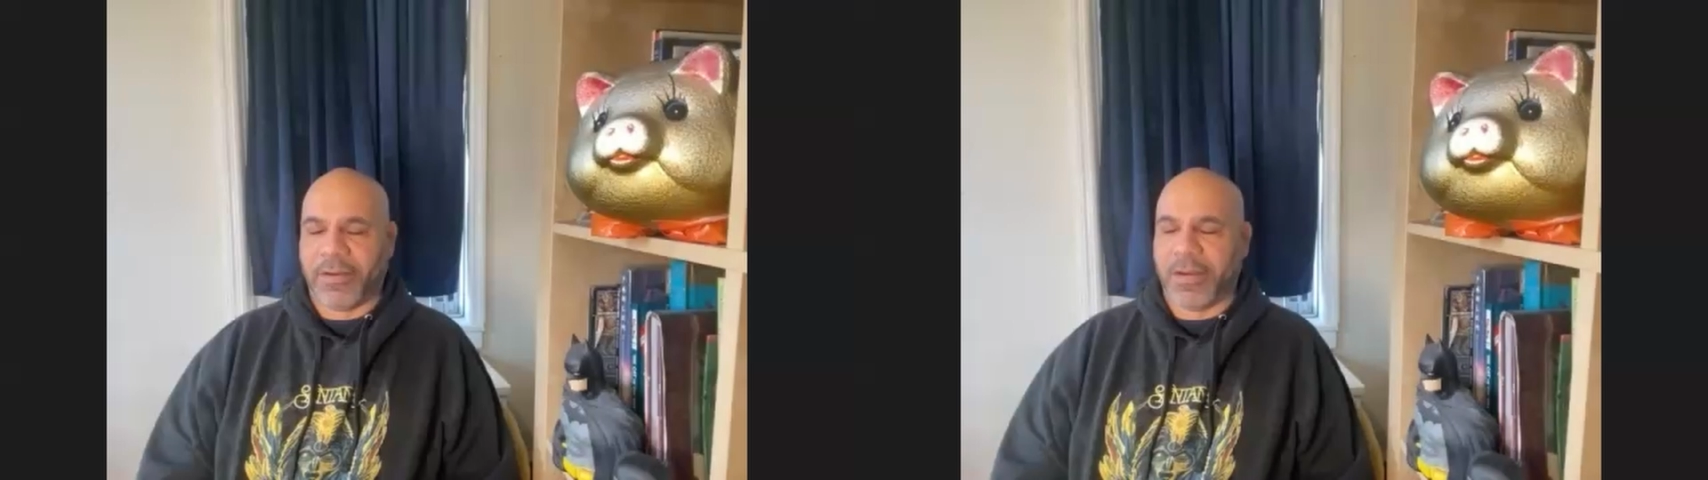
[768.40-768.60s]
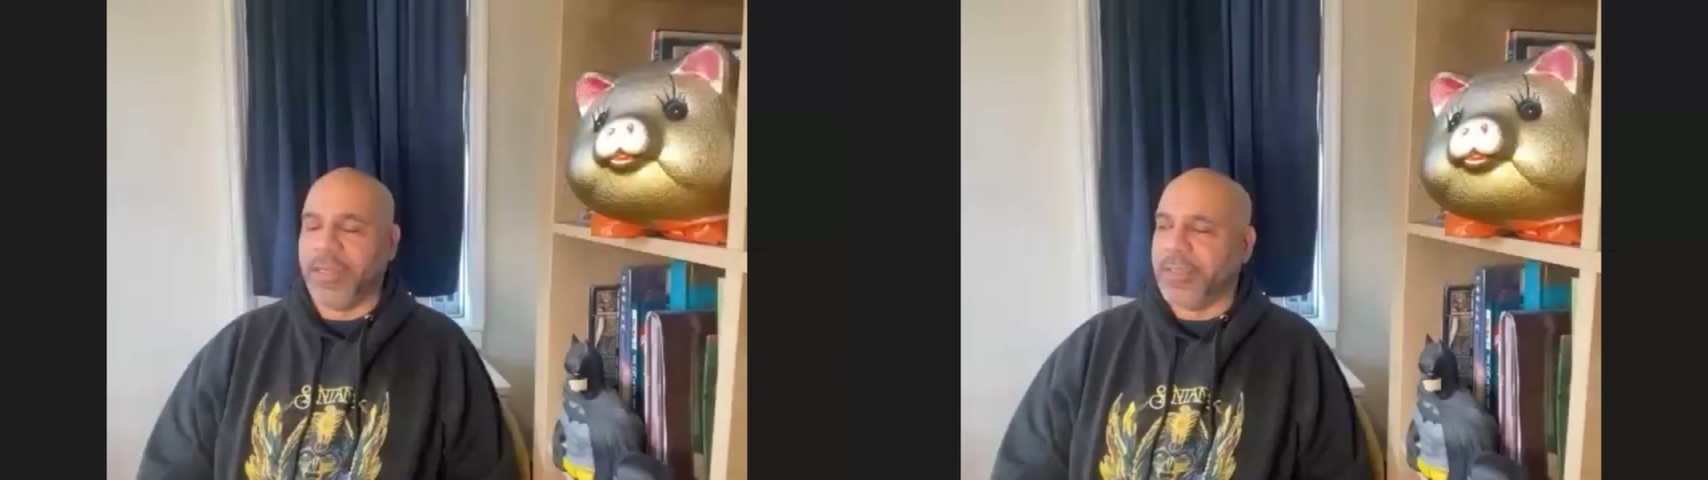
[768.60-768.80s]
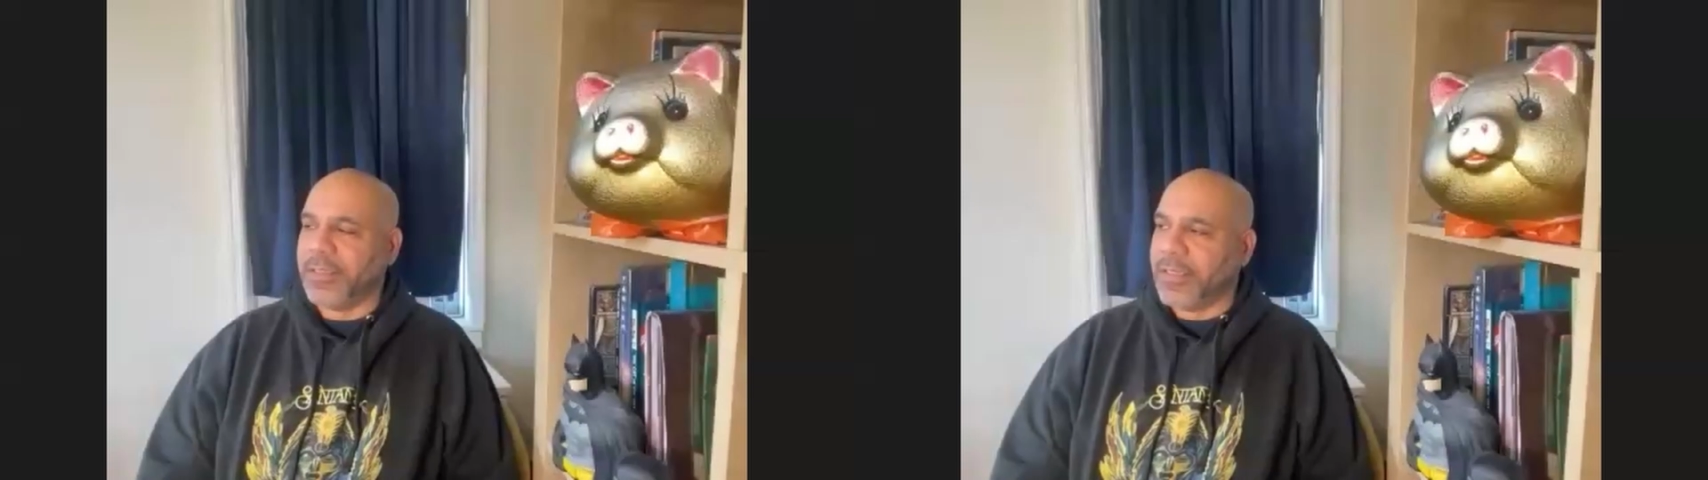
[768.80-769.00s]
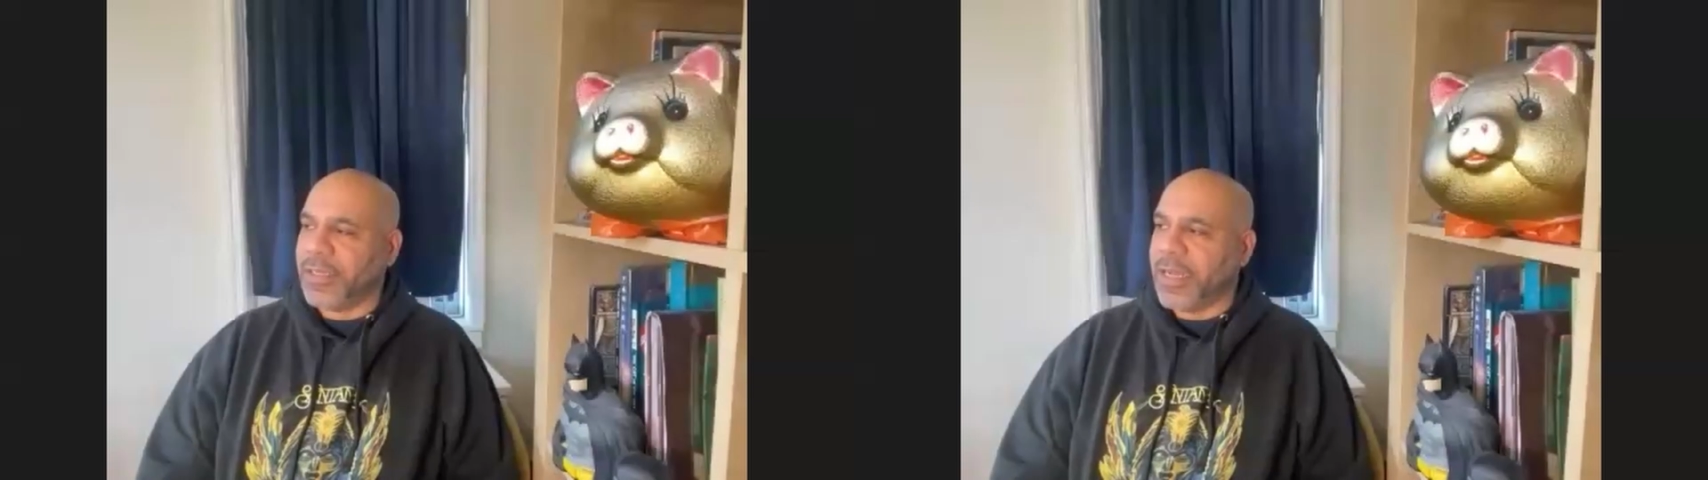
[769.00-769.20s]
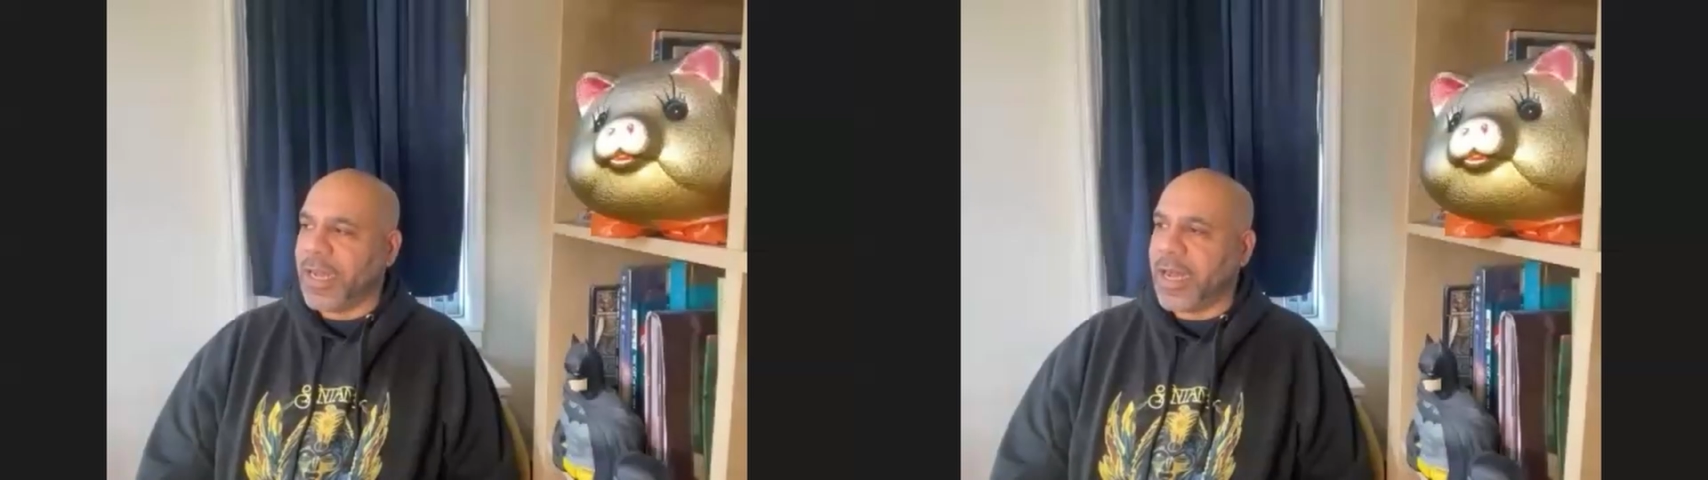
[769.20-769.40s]
All right.
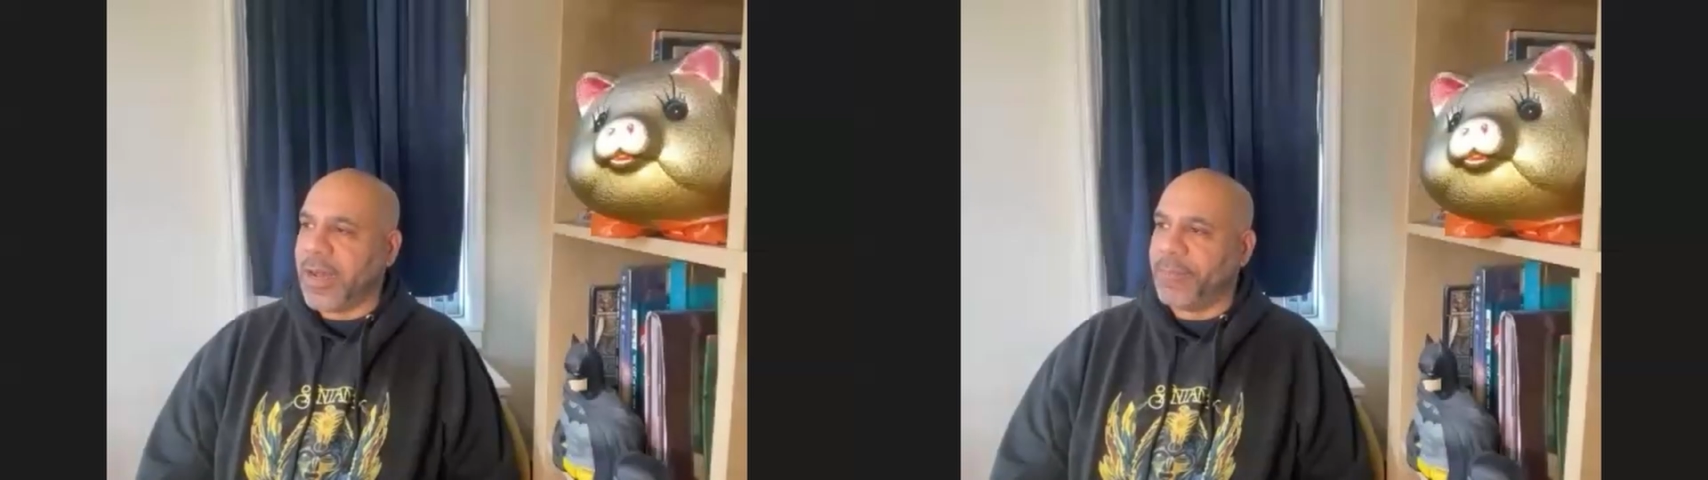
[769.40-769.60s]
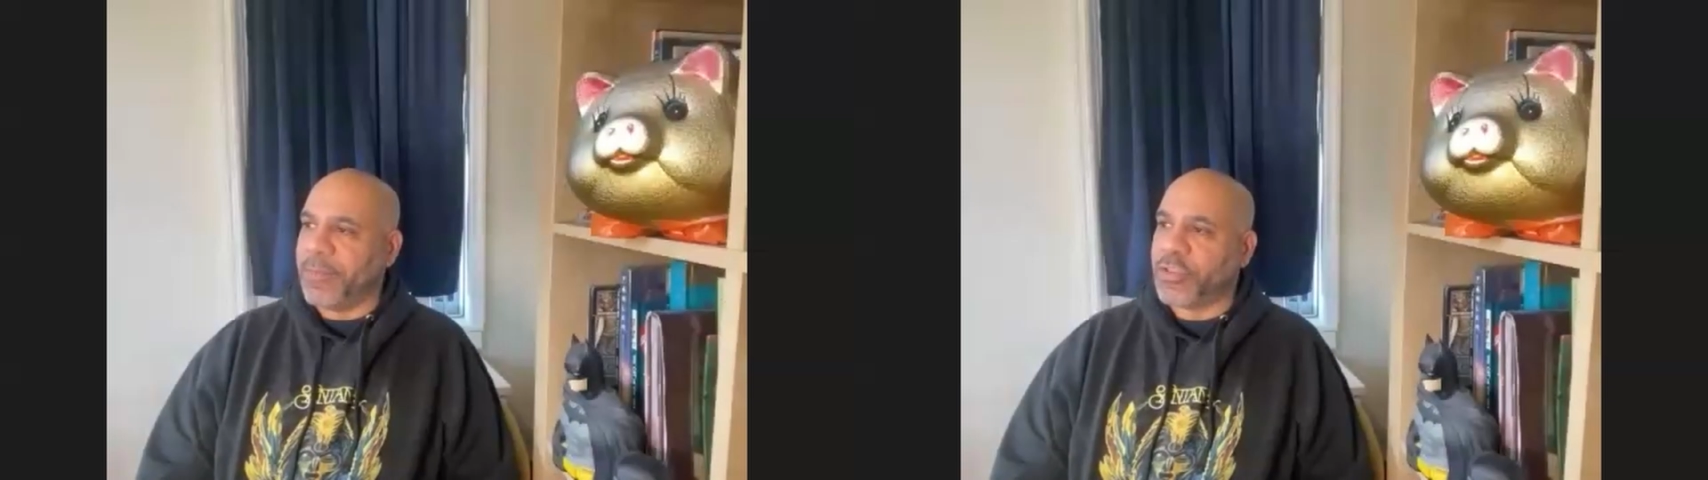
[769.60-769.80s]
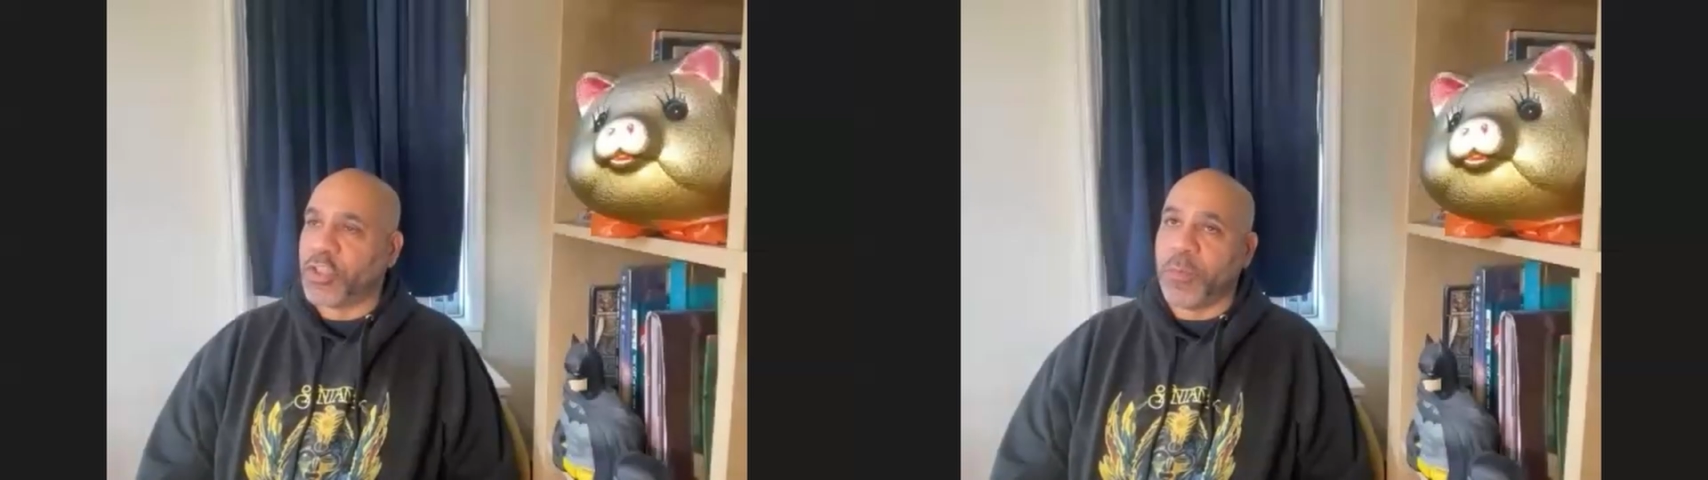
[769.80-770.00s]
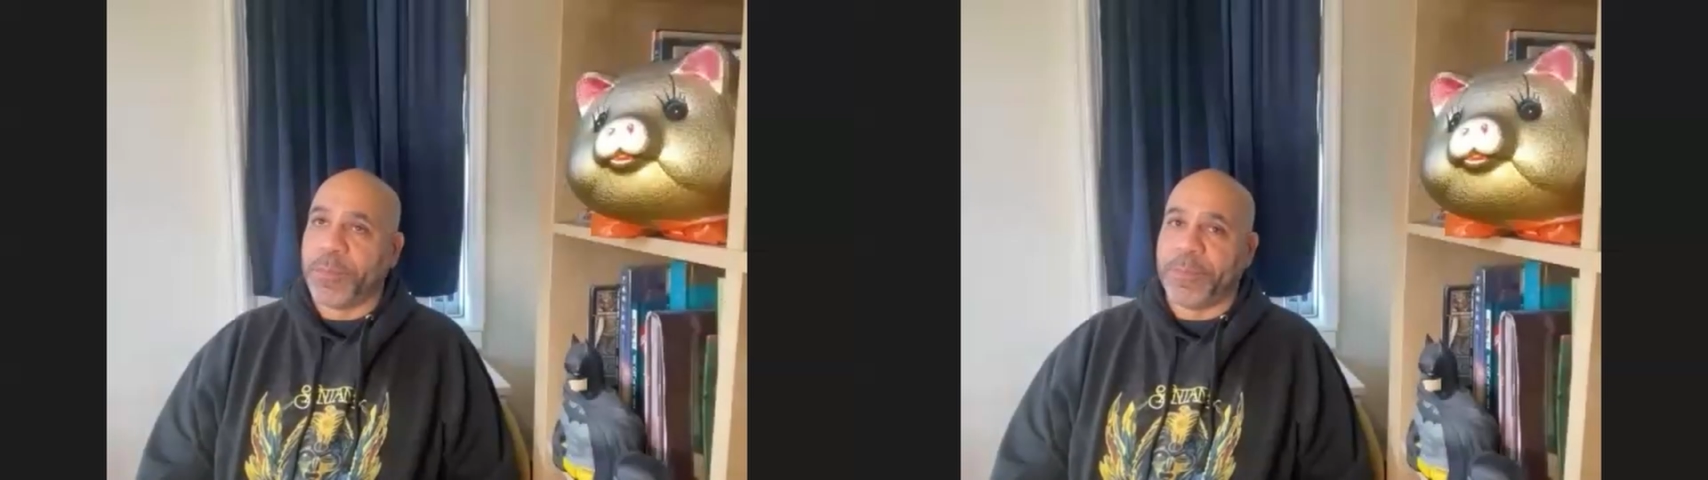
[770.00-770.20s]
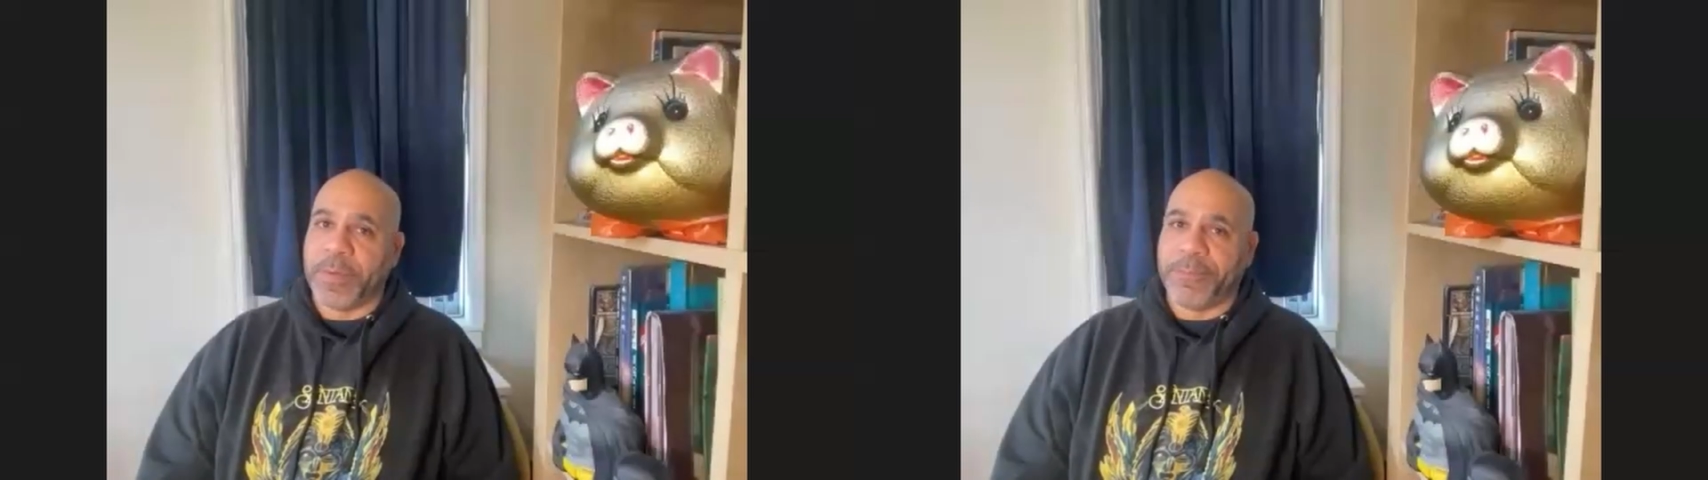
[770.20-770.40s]
So